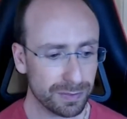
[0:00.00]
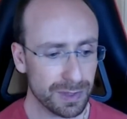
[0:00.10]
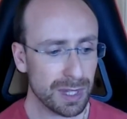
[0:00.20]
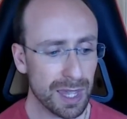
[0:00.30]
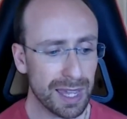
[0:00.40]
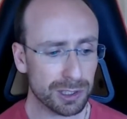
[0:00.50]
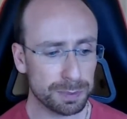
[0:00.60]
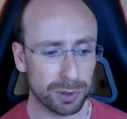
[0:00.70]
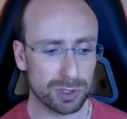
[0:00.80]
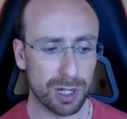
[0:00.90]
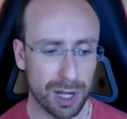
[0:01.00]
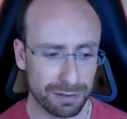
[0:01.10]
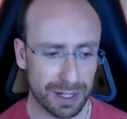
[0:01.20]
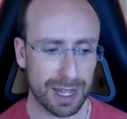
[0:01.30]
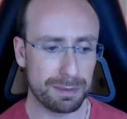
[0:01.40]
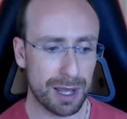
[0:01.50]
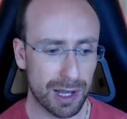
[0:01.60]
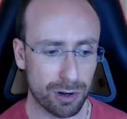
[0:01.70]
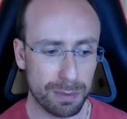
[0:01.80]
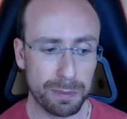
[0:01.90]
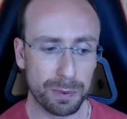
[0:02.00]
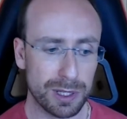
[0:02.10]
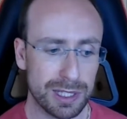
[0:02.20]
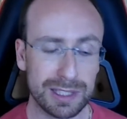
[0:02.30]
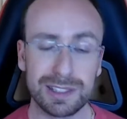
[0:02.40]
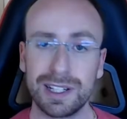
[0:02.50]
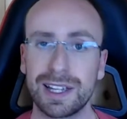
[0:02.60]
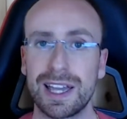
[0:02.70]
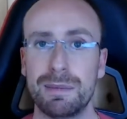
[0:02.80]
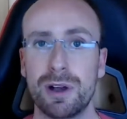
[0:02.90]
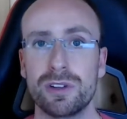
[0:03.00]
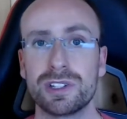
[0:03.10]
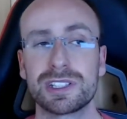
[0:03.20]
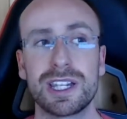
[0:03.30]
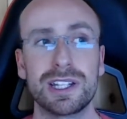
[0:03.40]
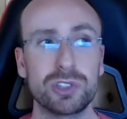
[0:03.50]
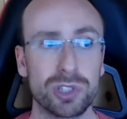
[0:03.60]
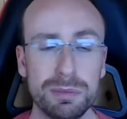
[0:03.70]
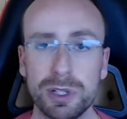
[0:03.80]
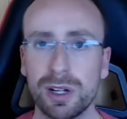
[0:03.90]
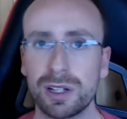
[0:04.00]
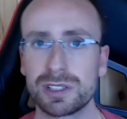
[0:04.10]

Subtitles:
Xbox Live came out. I remember when the internet came out on the Sega Dreamcast.